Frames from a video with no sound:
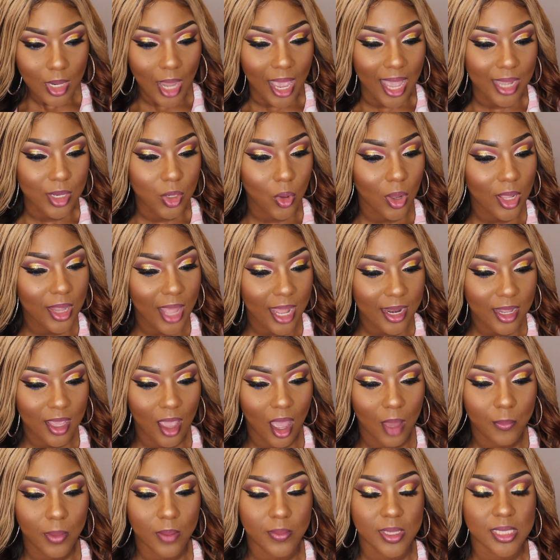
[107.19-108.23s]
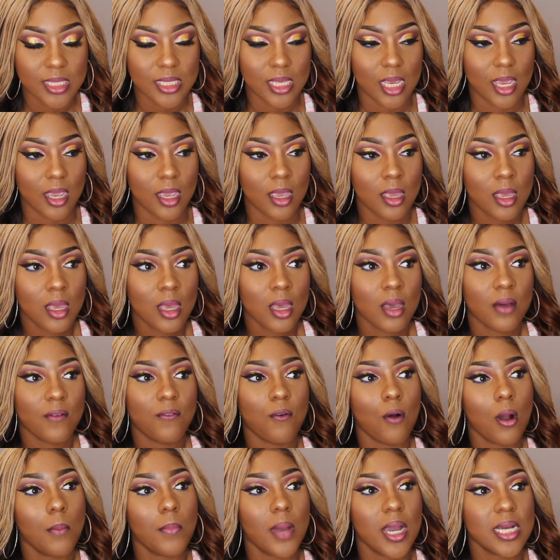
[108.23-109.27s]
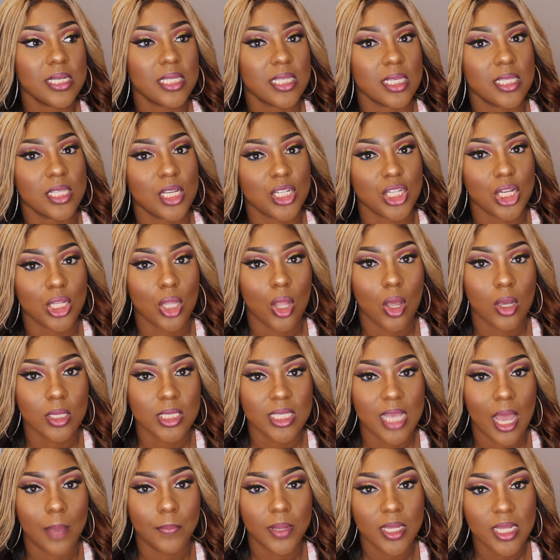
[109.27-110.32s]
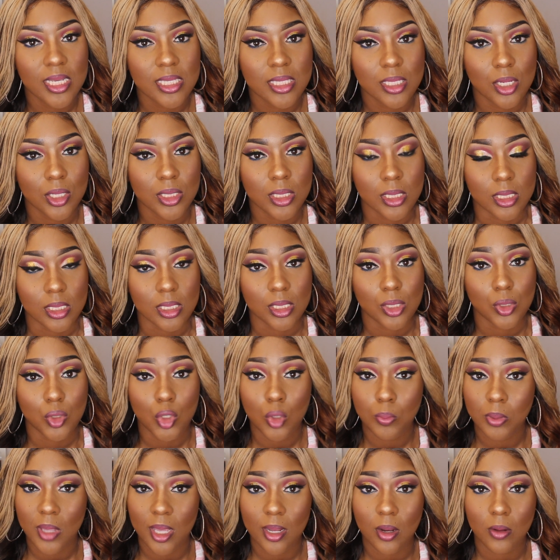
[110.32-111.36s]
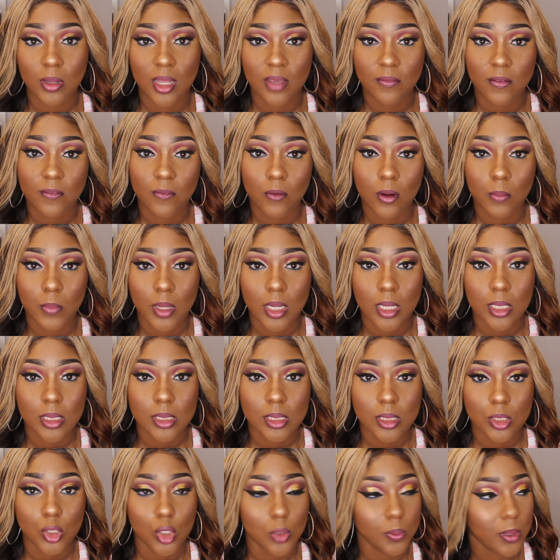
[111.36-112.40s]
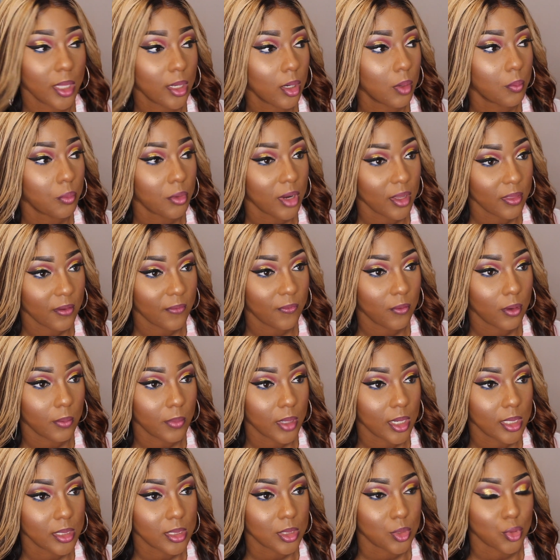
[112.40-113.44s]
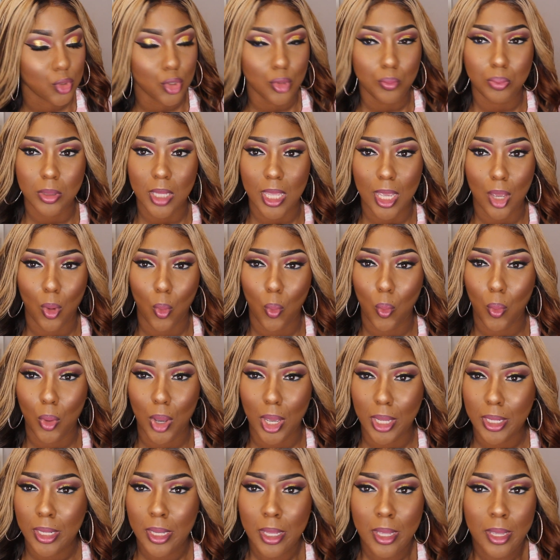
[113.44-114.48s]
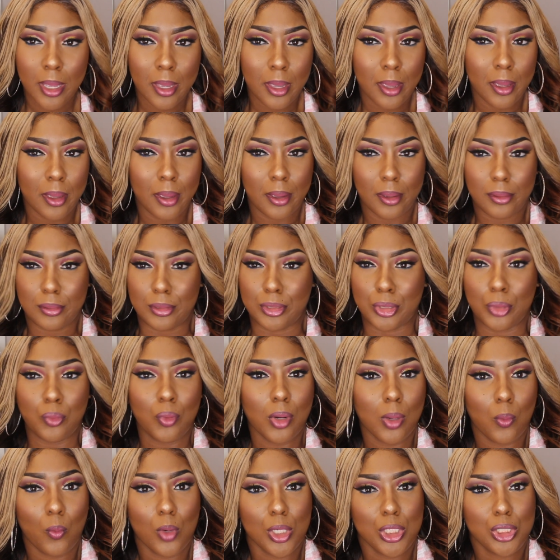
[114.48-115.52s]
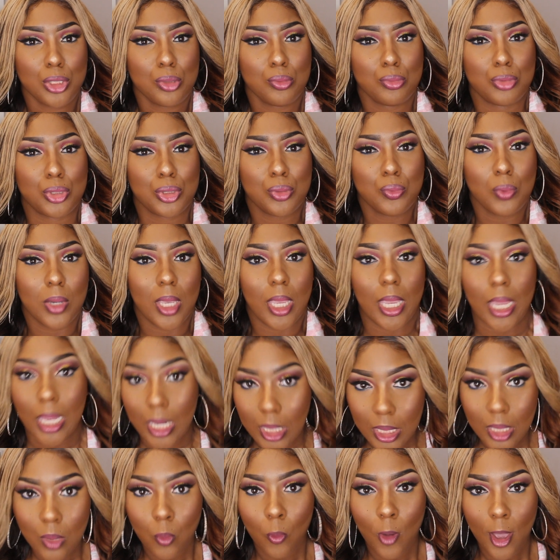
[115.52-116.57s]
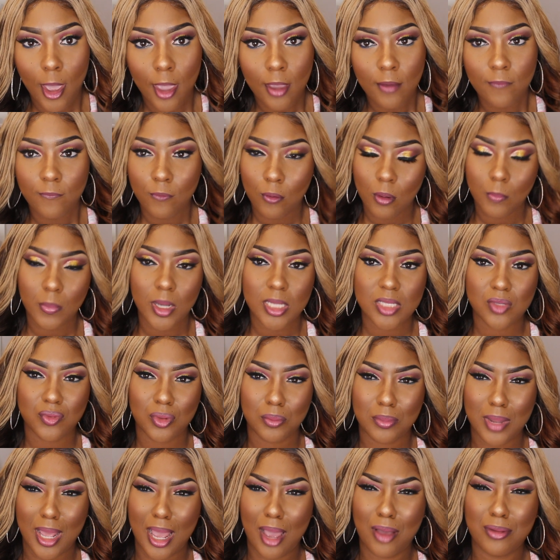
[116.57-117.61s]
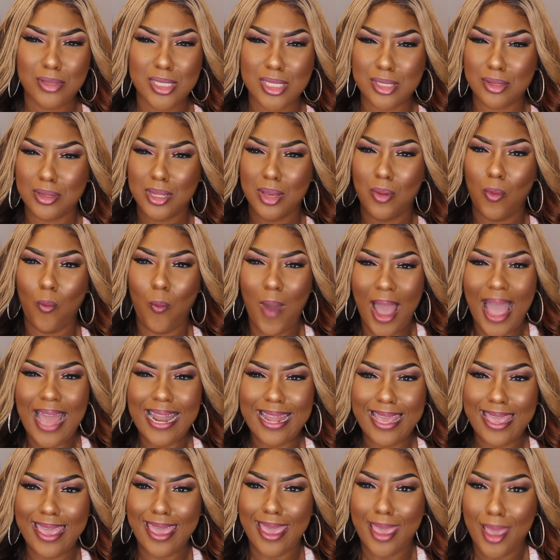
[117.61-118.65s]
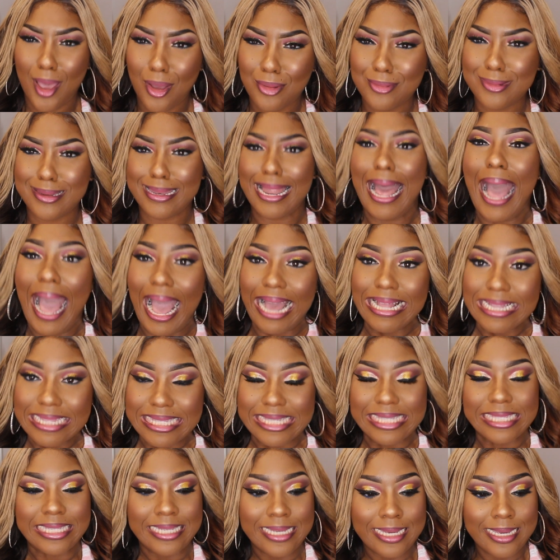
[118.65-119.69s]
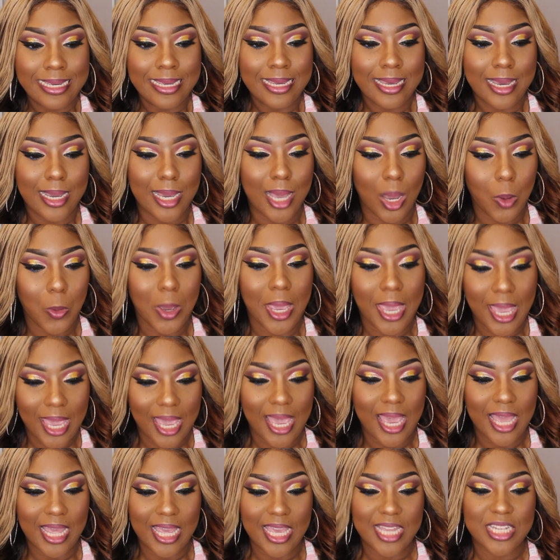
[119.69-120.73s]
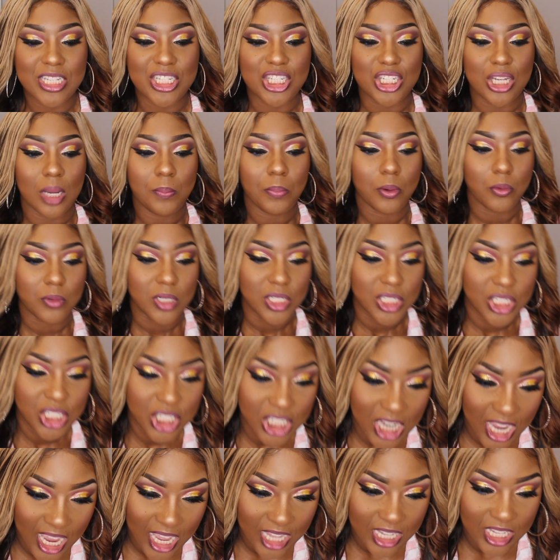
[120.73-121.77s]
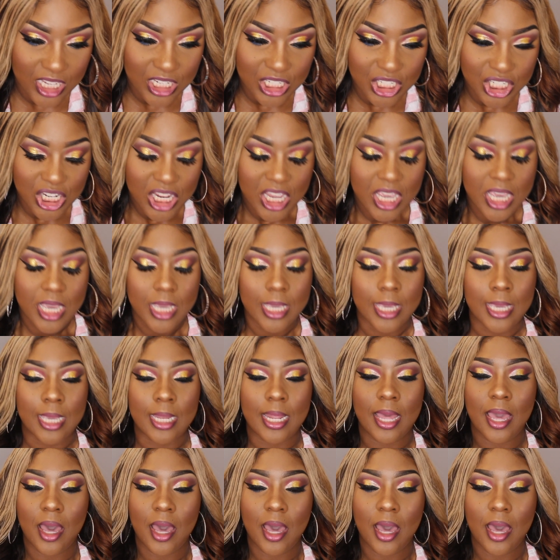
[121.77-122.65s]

I know a lot of y'all may be saying four months is such a long time, but listen, sis, do you plan on living four months? Do you plan on breathing four months? Do you plan on doing what you do anyway four months from now. So then why the hell not go ahead and jump on this challenge, get